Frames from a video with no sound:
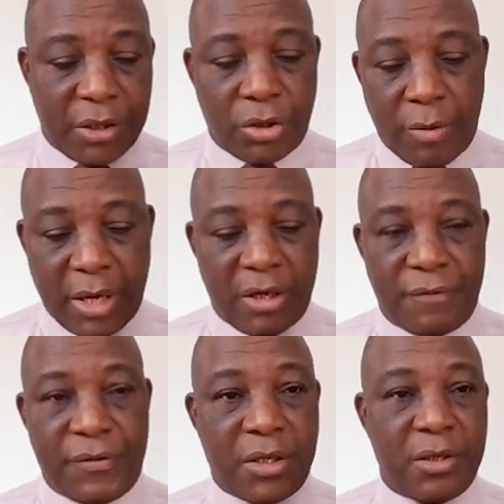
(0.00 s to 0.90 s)
commercial
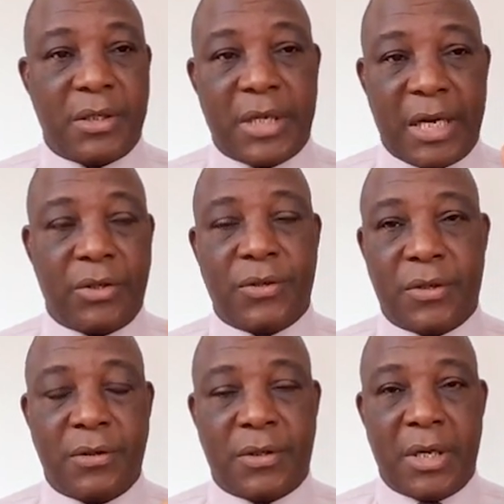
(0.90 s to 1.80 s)
aviation sector is
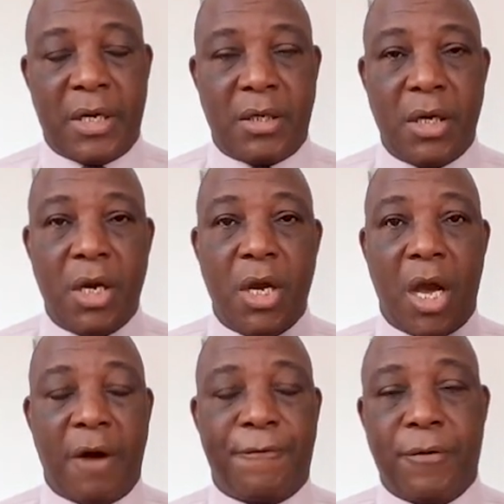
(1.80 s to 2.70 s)
concerned
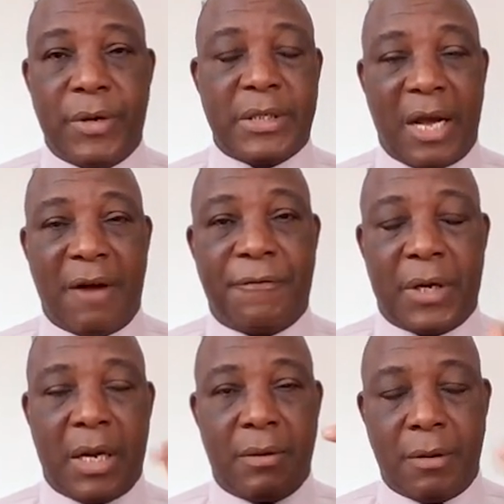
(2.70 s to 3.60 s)
for West
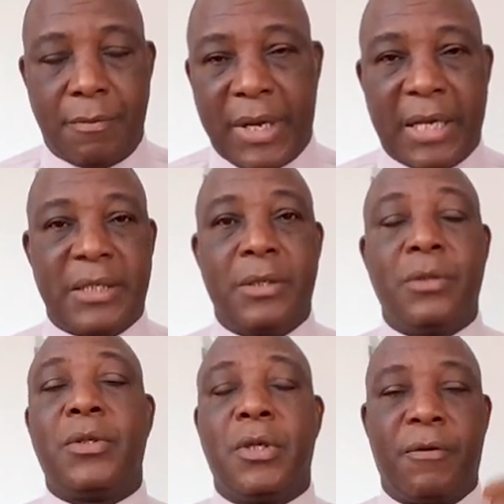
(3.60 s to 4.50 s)
Africa. The biggest
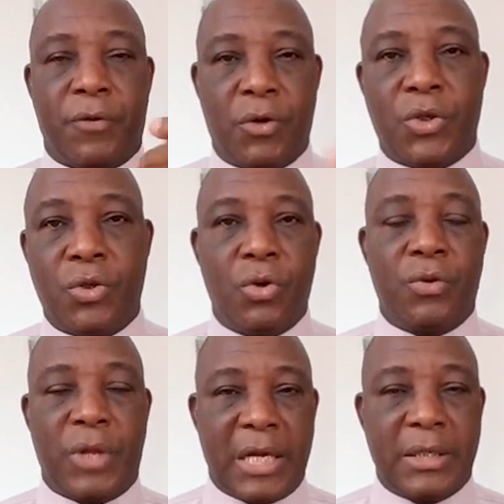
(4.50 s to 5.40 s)
news today, of course, you know
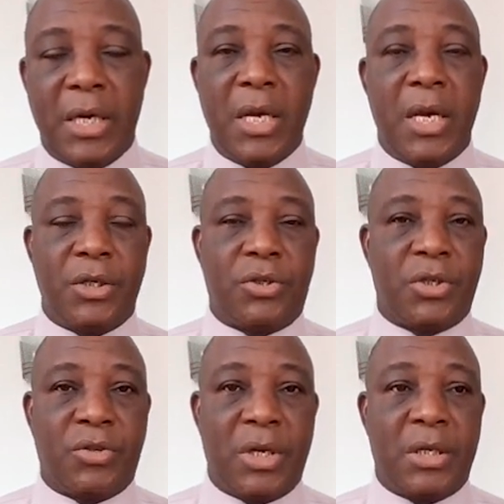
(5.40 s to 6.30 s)
that
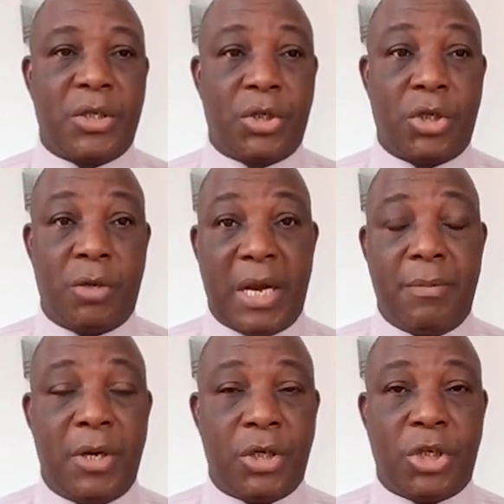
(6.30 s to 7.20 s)
interest rate decision by the
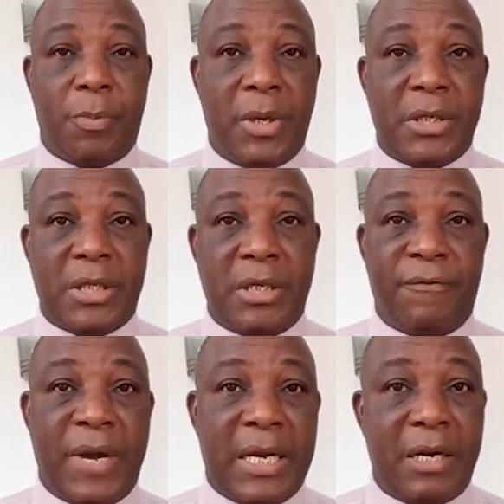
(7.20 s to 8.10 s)
monetary policy, the
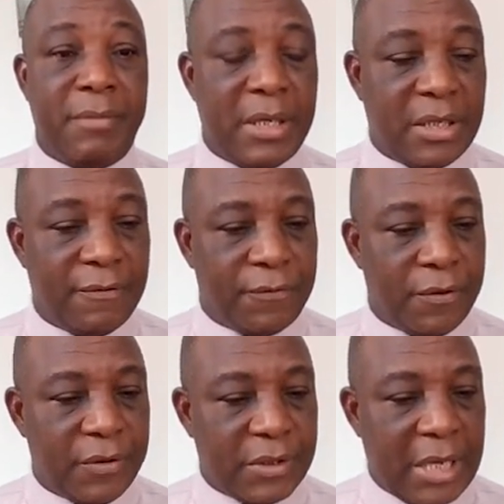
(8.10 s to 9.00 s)
final meeting for
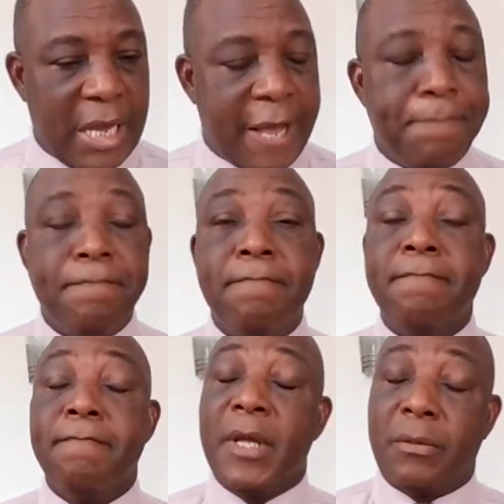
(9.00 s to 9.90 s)
this year.
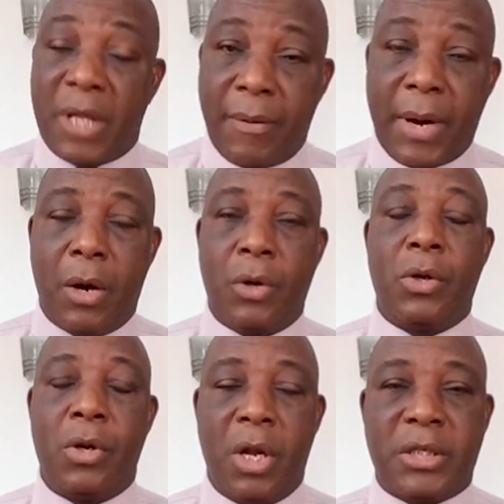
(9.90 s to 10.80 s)
There were a
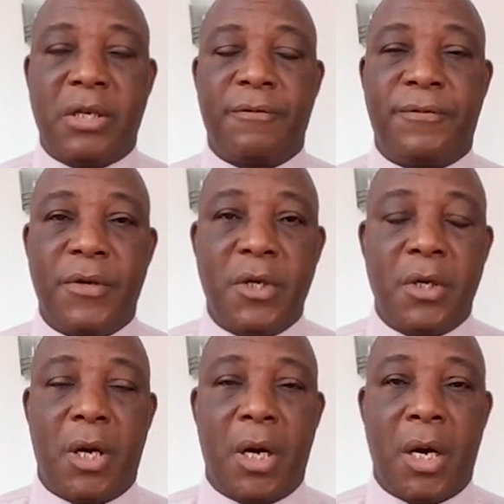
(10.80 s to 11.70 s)
lot of
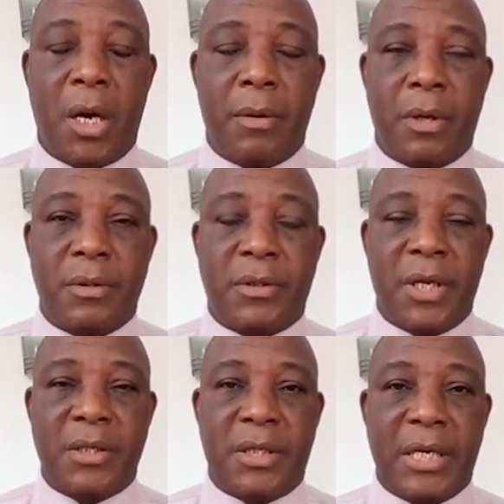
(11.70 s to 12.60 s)

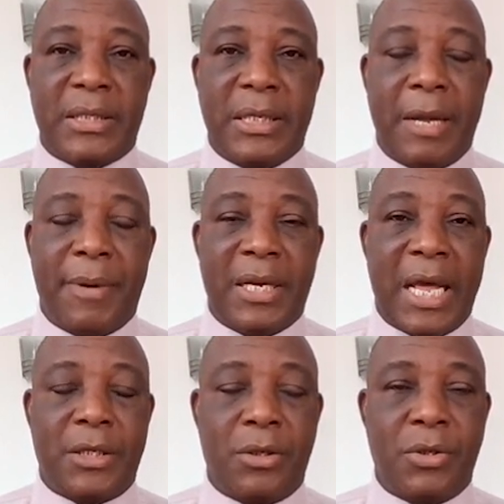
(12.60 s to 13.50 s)
concerns yesterday about
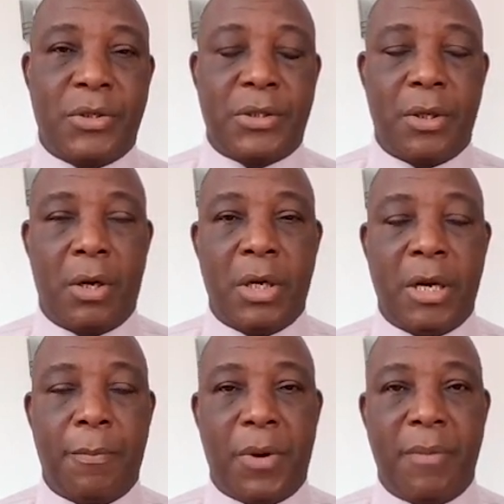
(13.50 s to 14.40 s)
Nigeria's
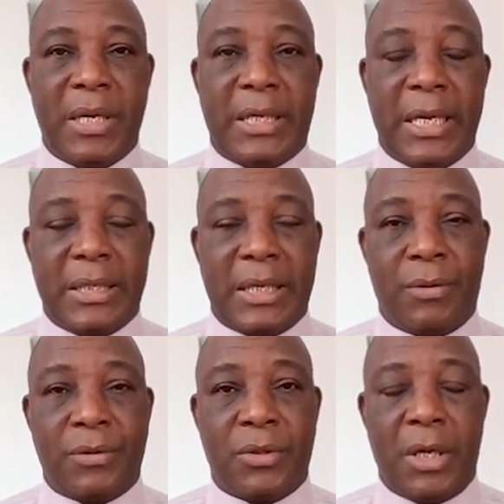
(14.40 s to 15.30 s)
unemployment data that
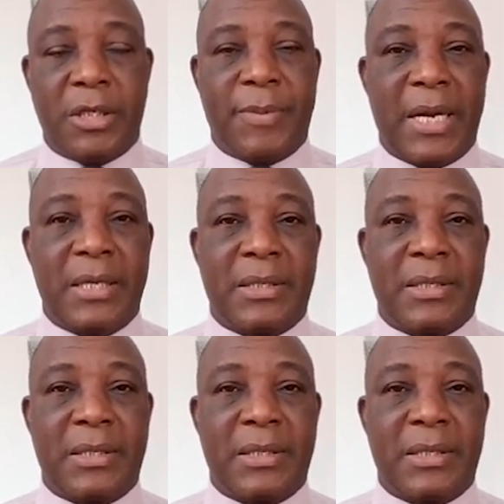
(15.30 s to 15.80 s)
was released by the